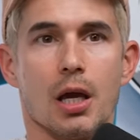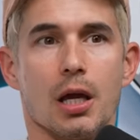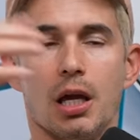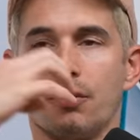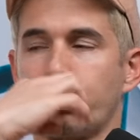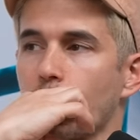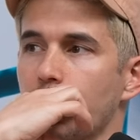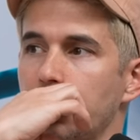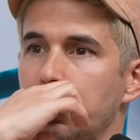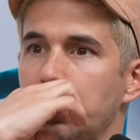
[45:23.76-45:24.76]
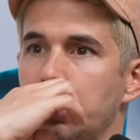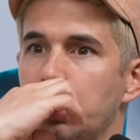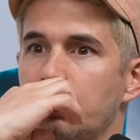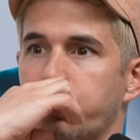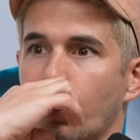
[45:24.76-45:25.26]
So, if we're in,
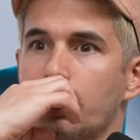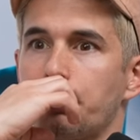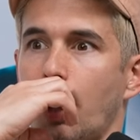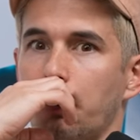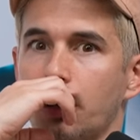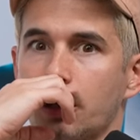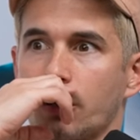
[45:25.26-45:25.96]
if we're in public,